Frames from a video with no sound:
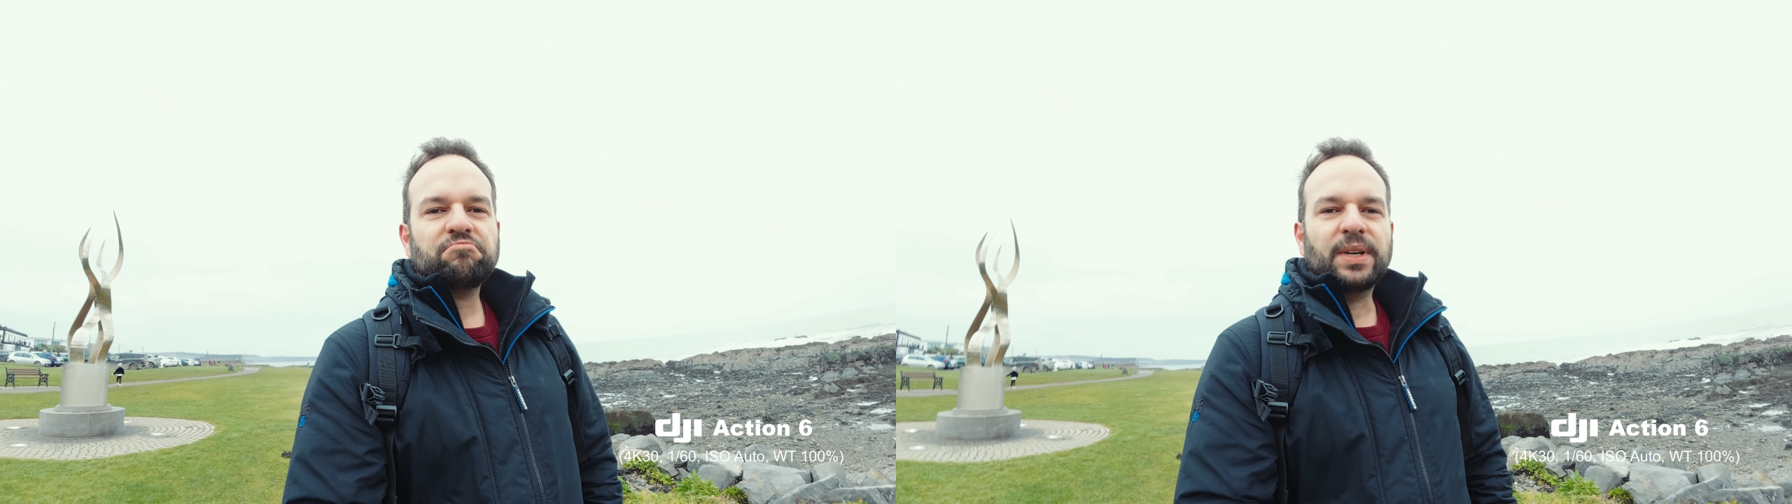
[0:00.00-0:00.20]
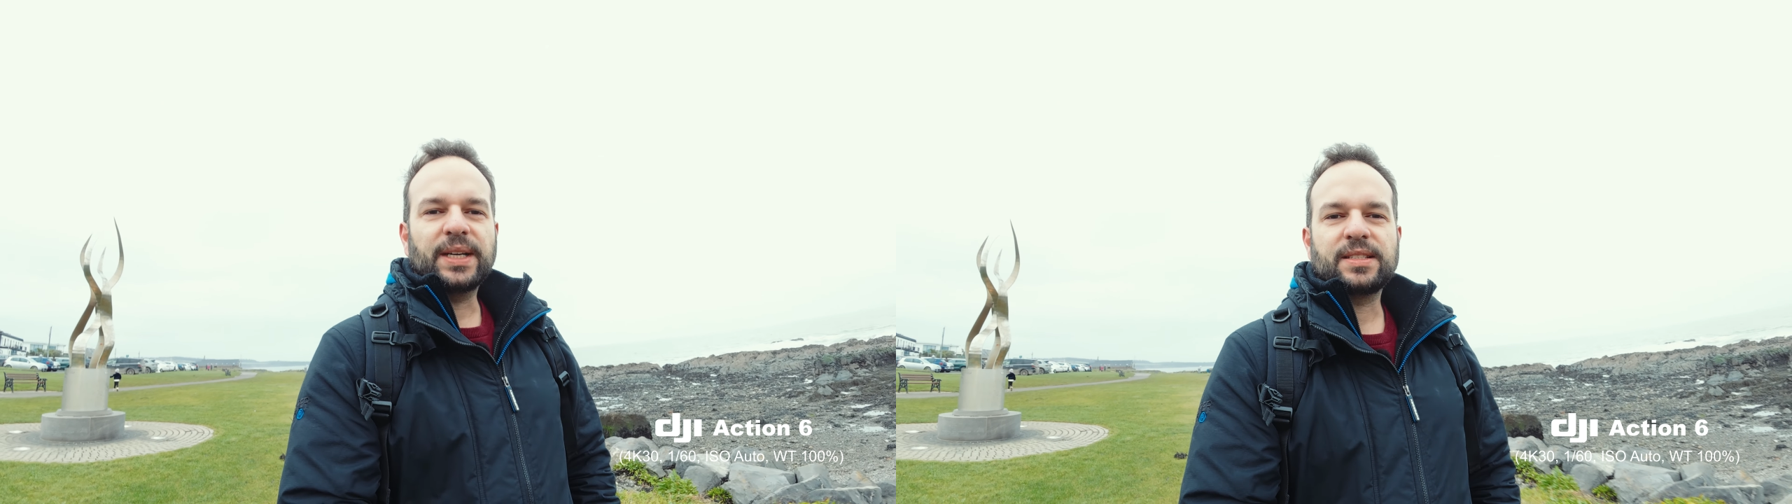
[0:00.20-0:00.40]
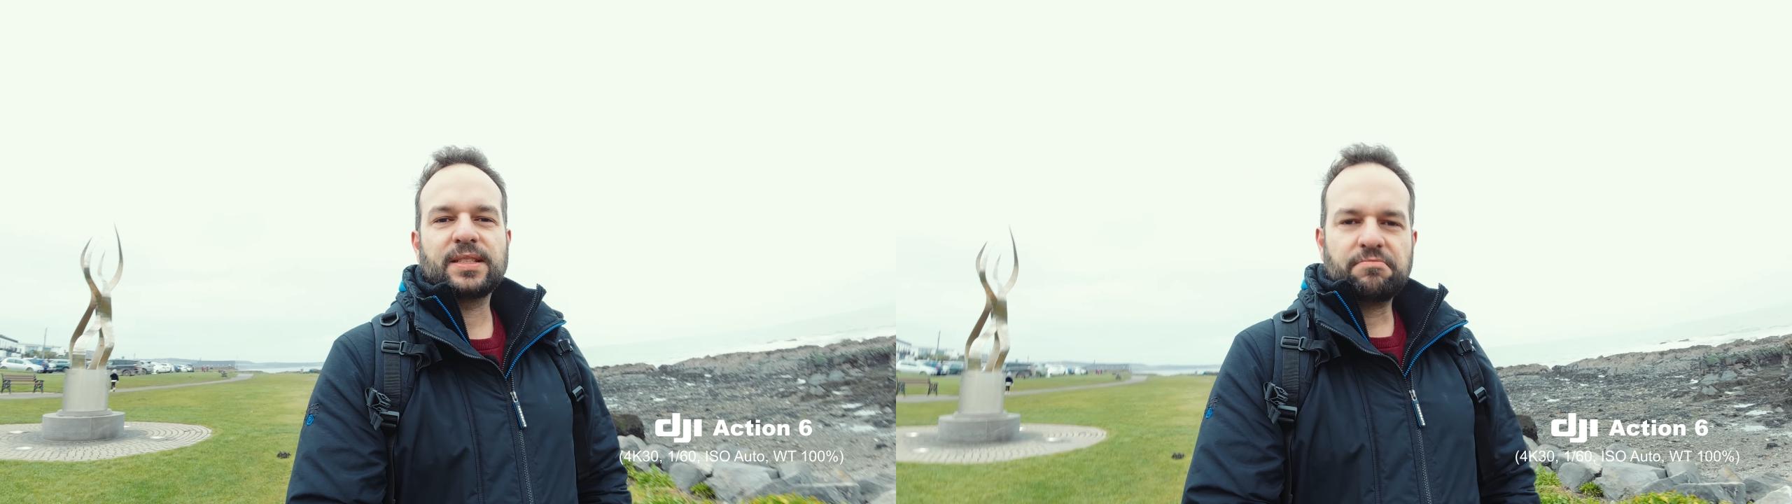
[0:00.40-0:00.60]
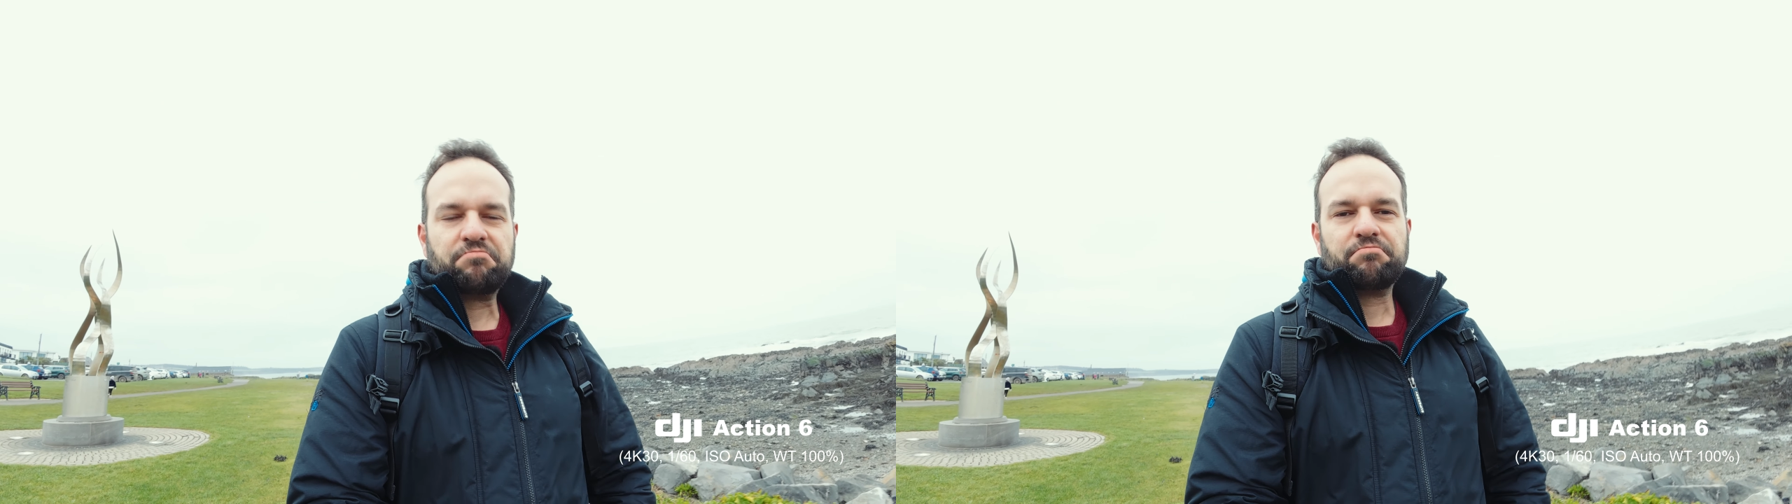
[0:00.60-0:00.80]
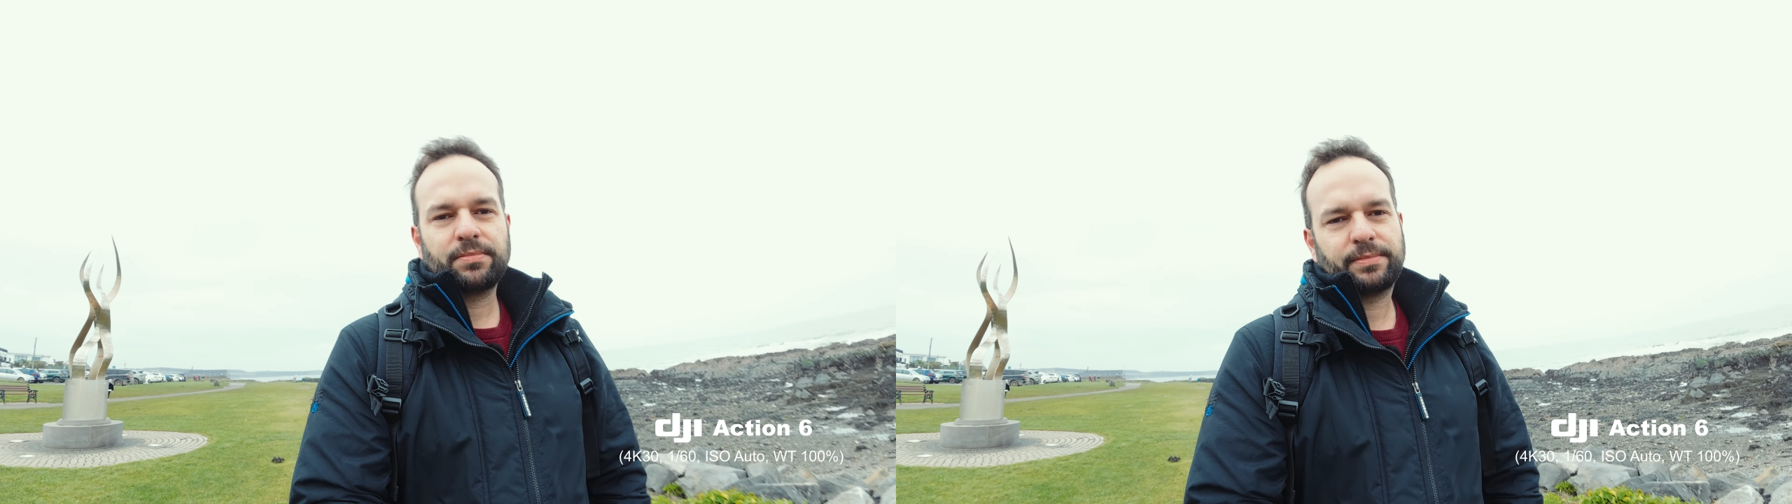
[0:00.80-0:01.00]
But
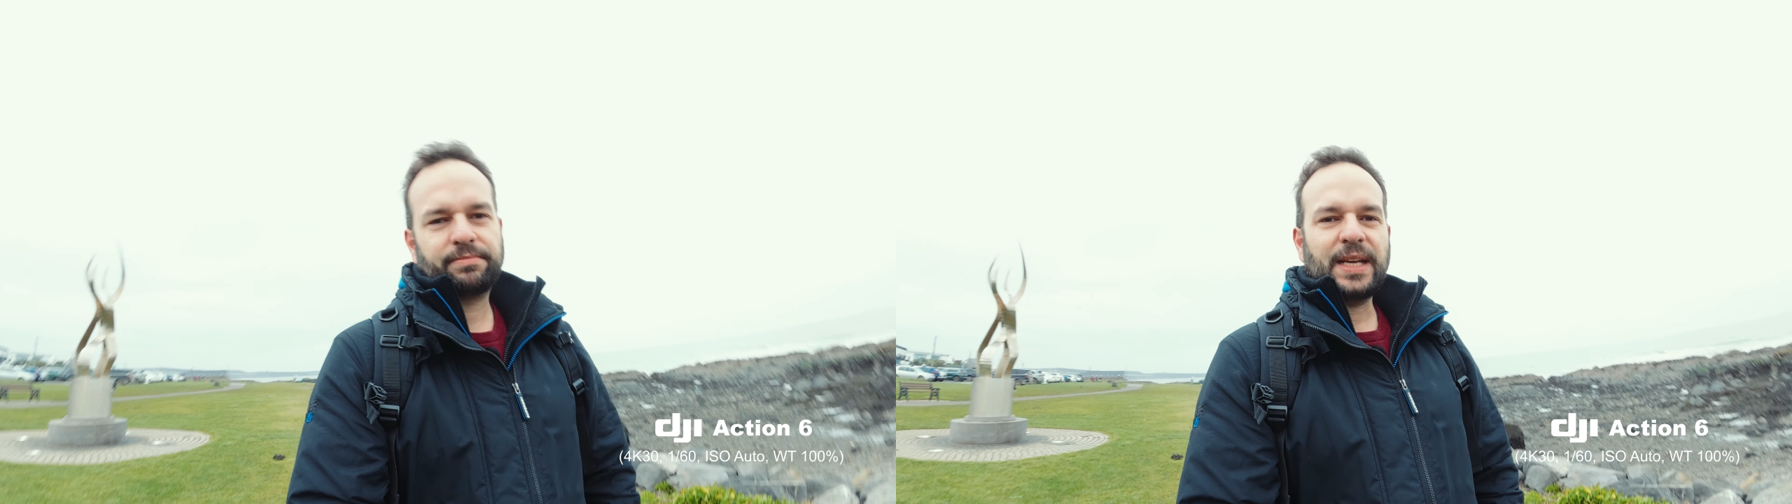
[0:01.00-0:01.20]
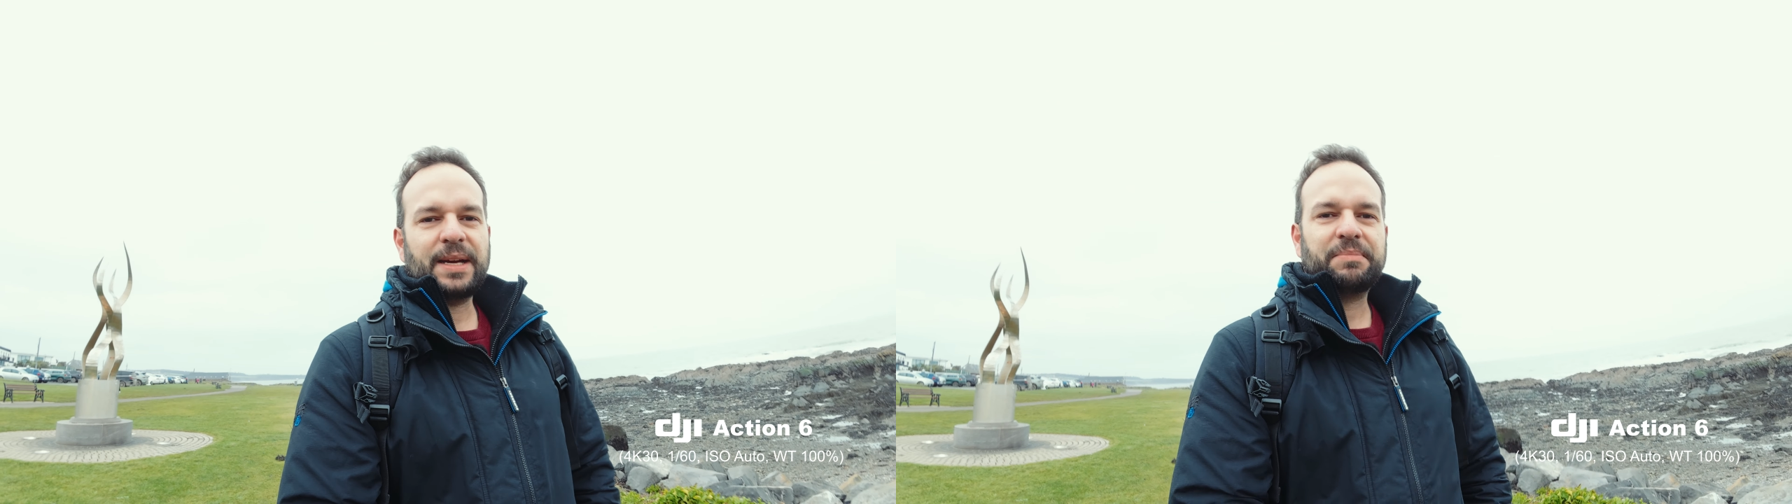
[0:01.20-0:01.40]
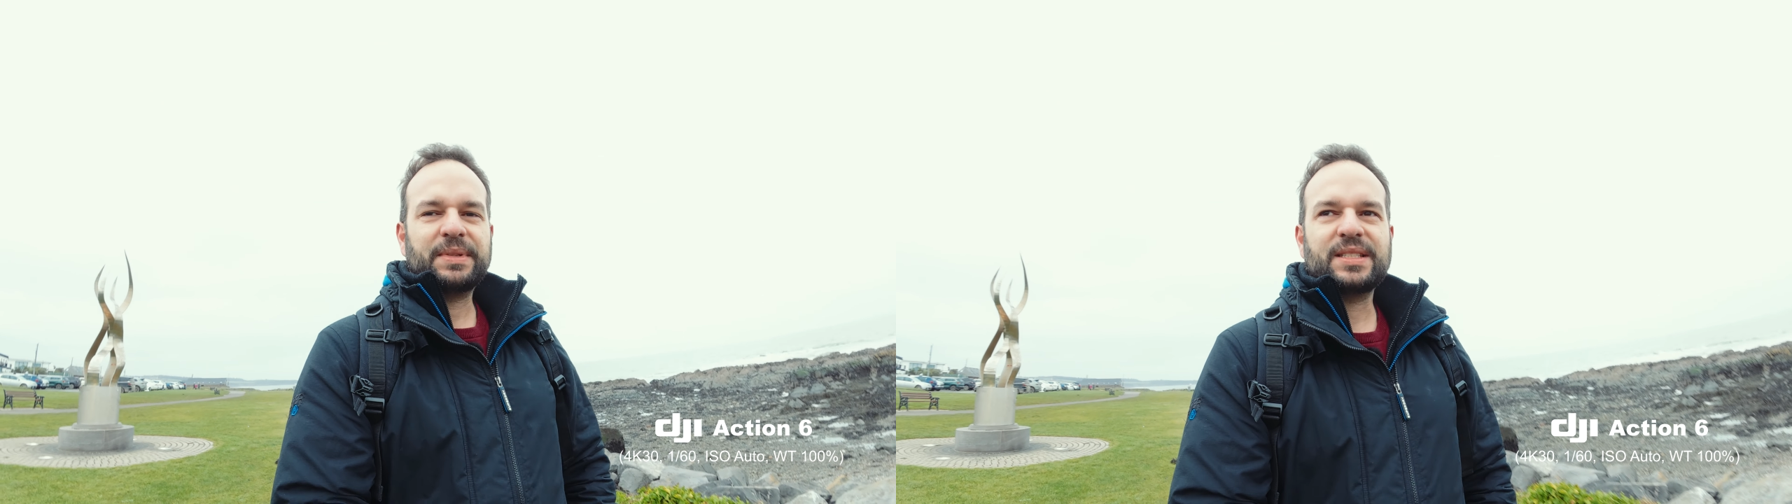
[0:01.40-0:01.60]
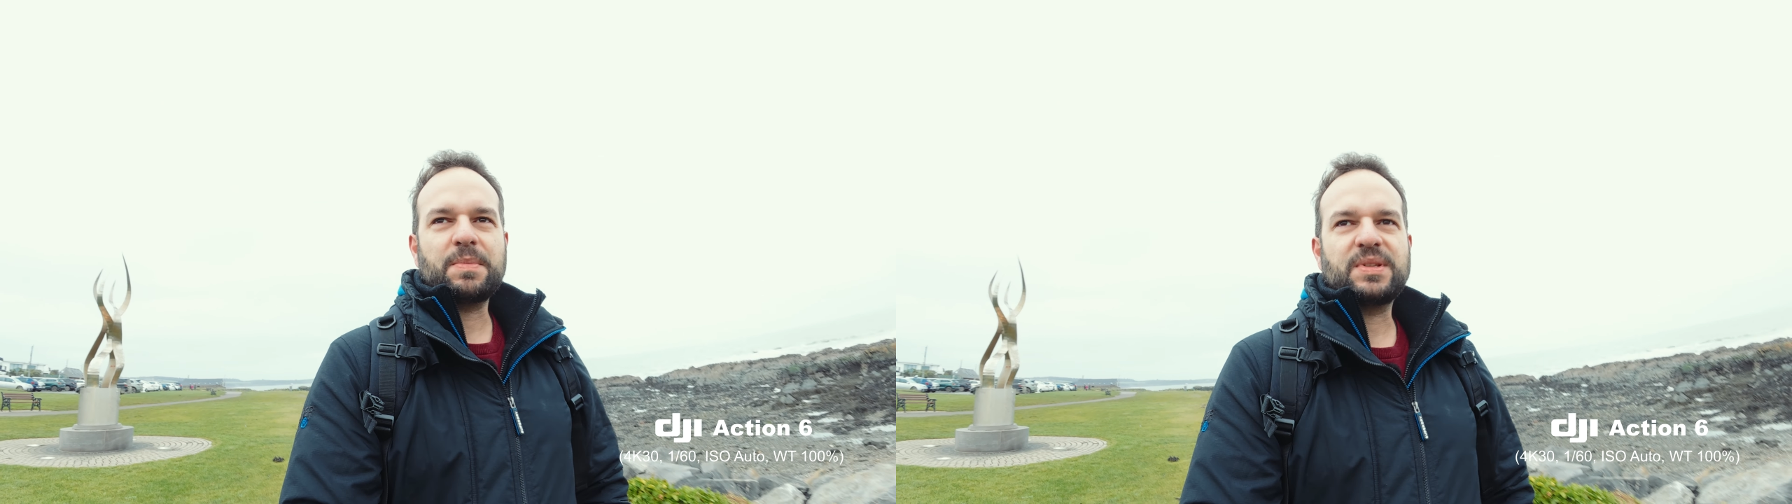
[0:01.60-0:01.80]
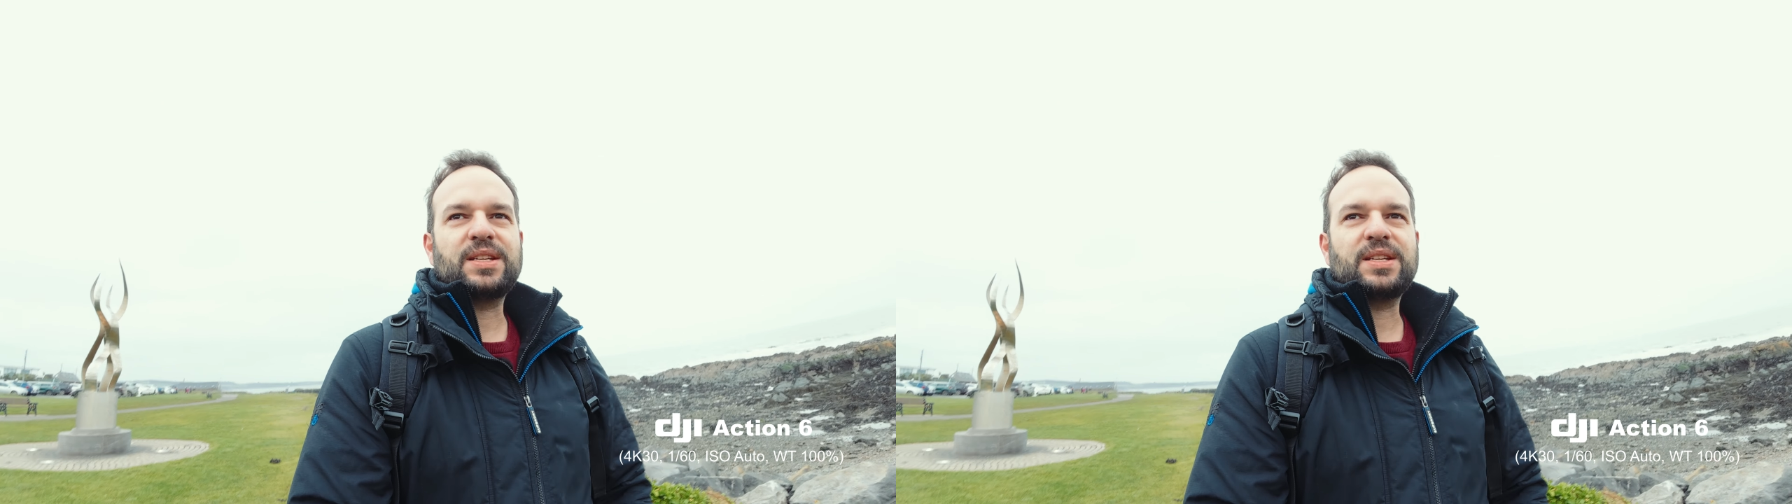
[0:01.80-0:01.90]
yeah, it seems